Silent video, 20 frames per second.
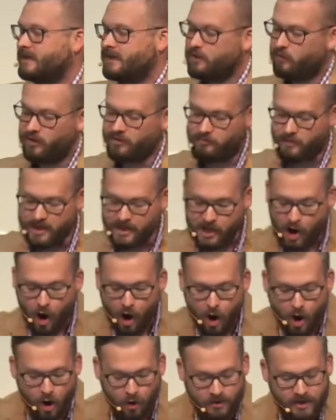We've been
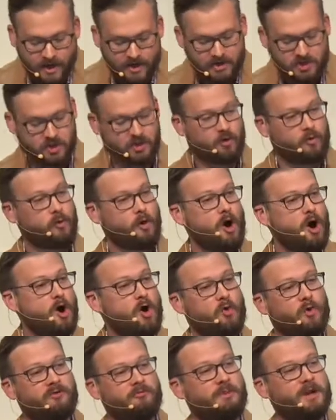called to grow,
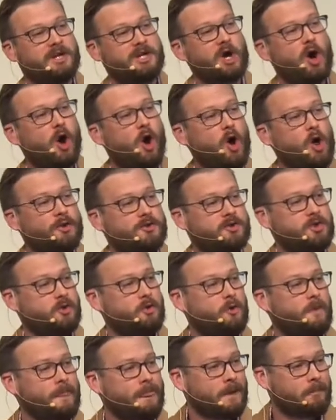we've been called to